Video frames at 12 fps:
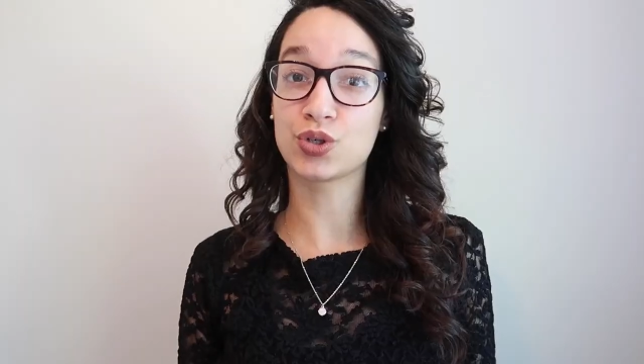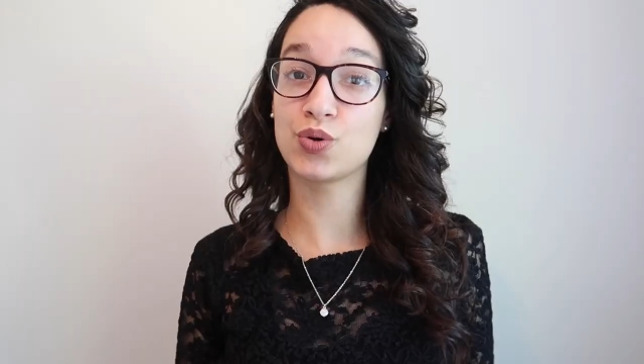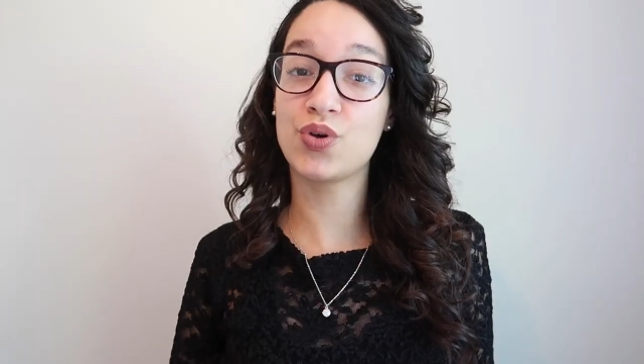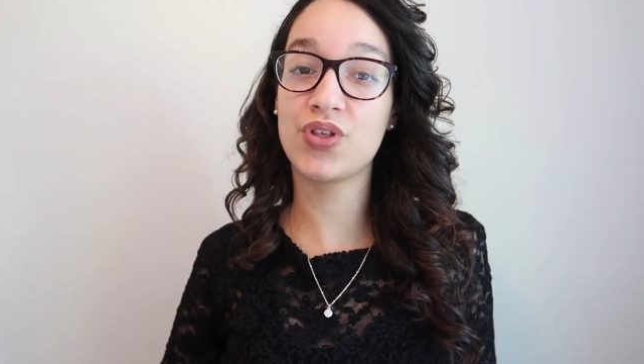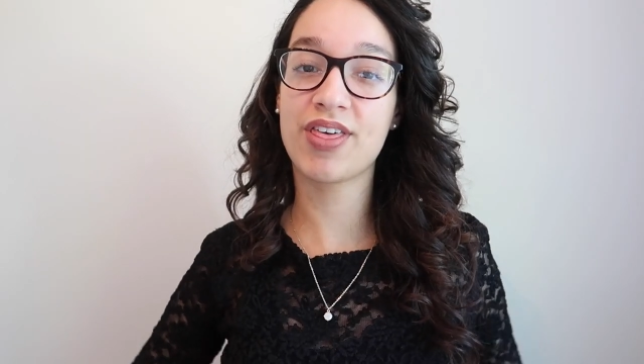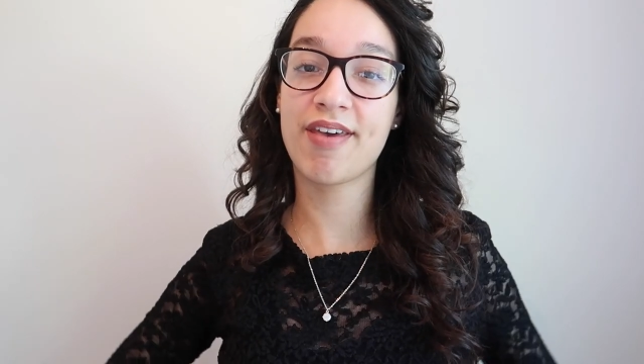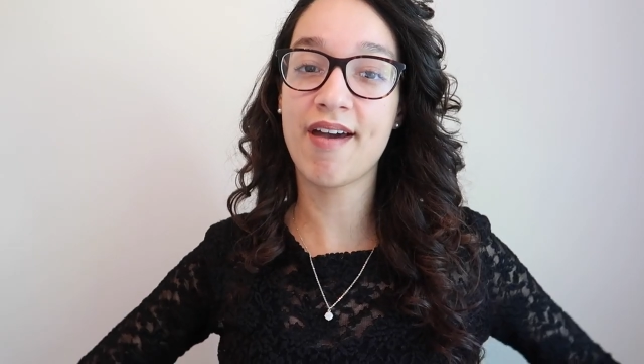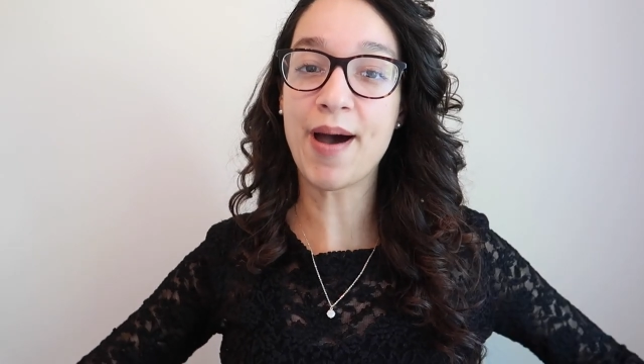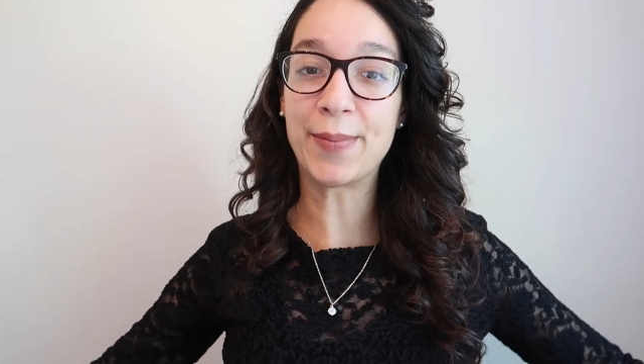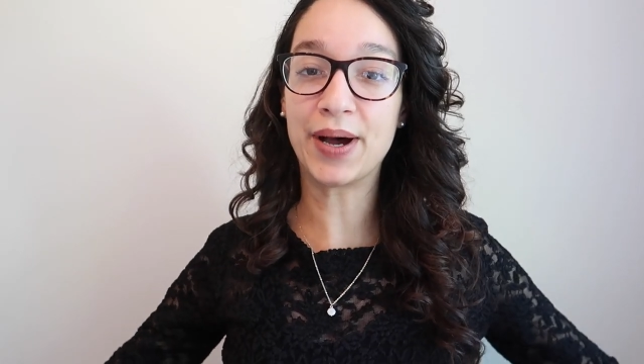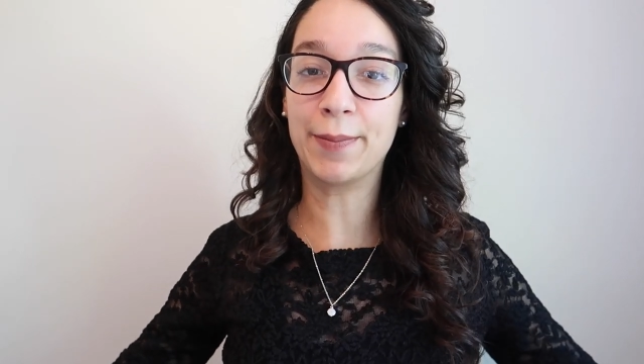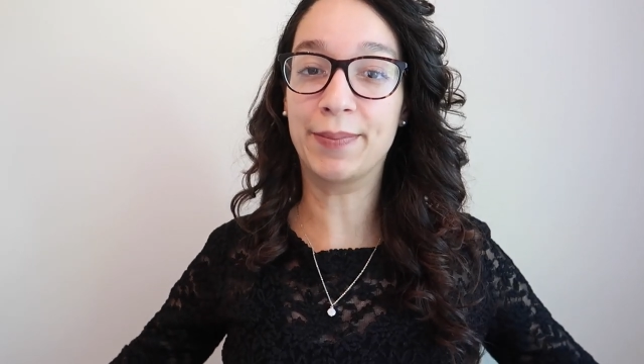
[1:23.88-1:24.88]
truth
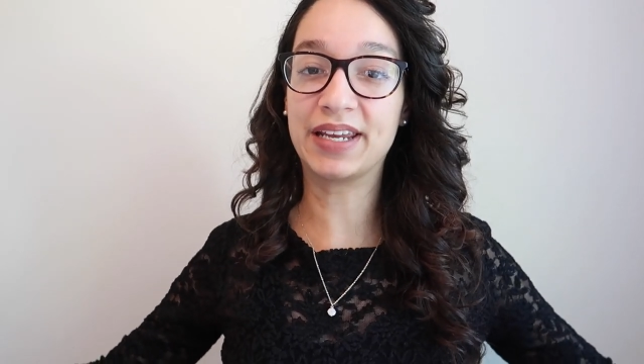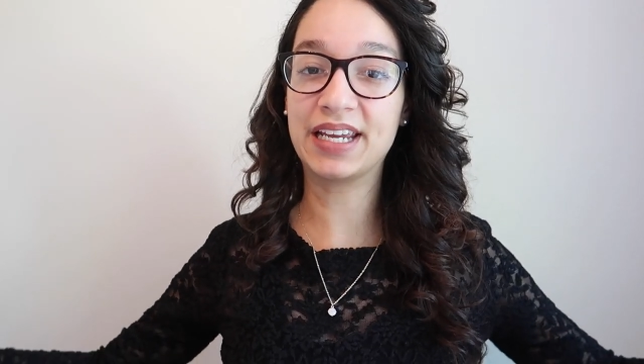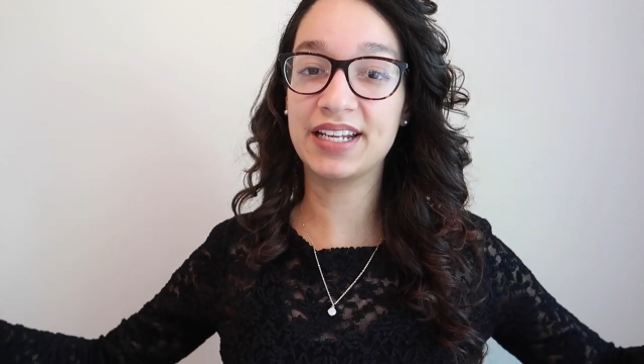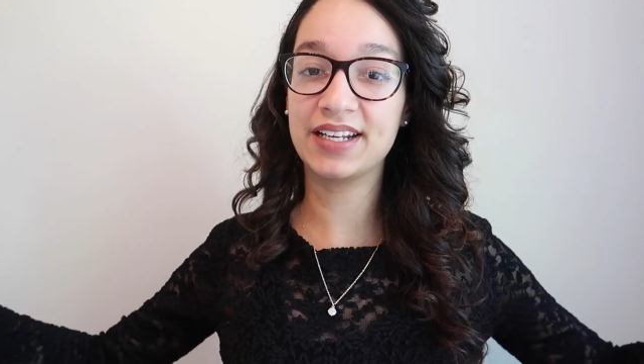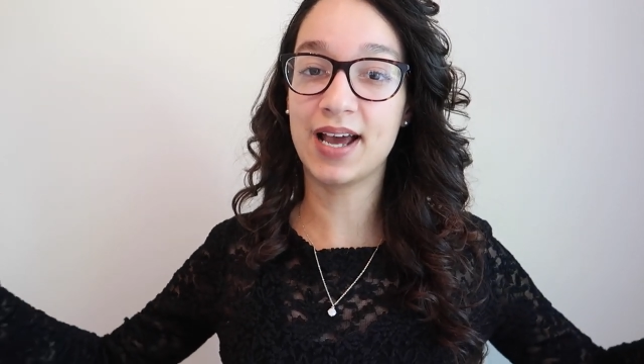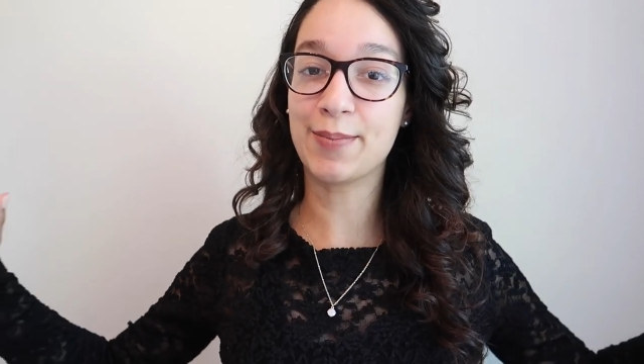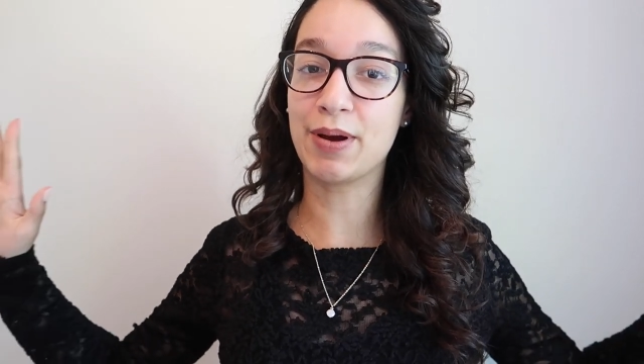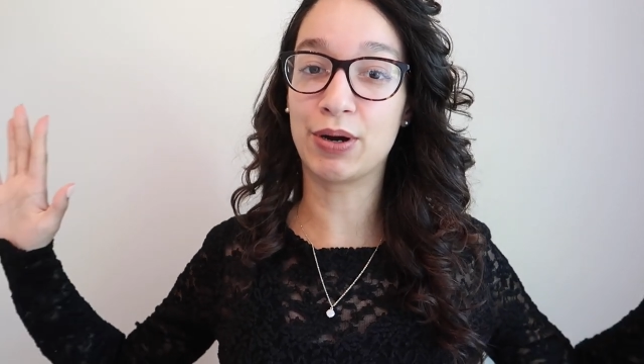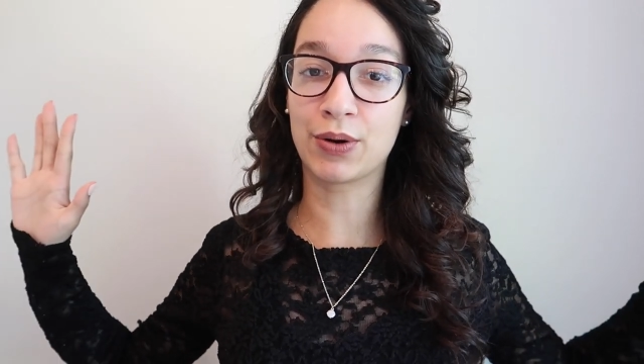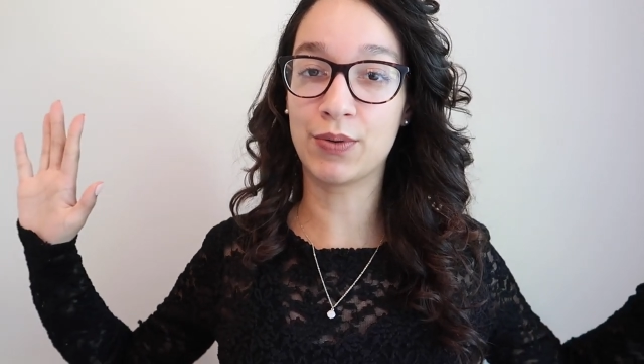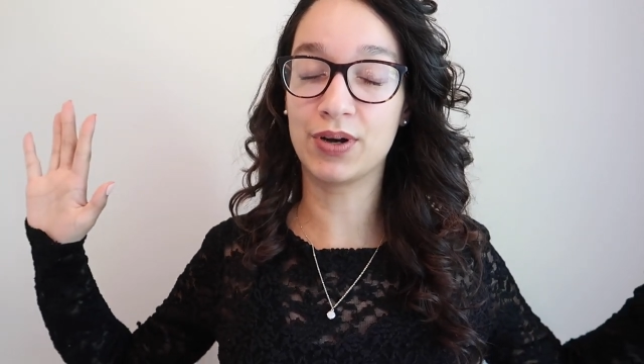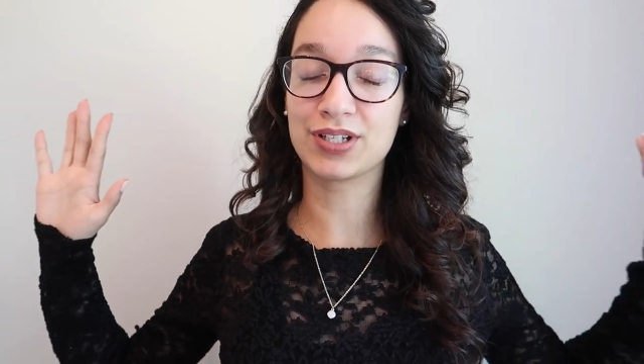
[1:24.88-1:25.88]
about being
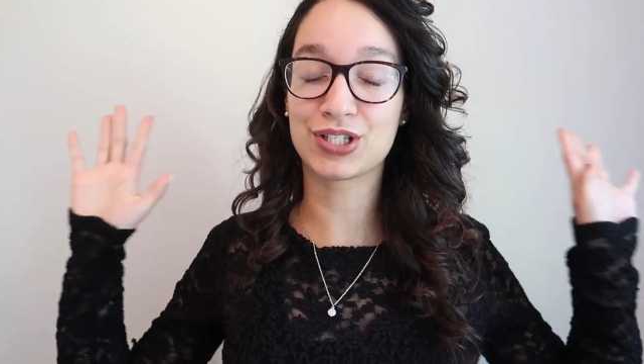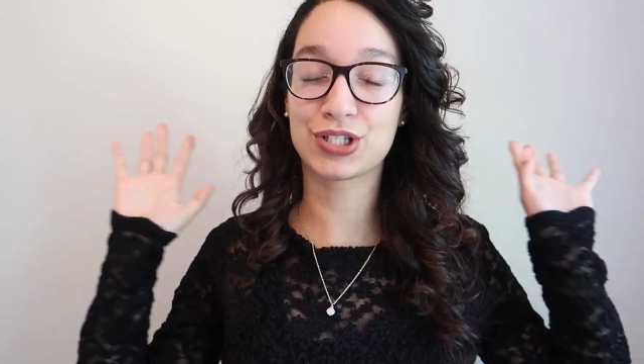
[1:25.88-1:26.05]
AmeriCorps.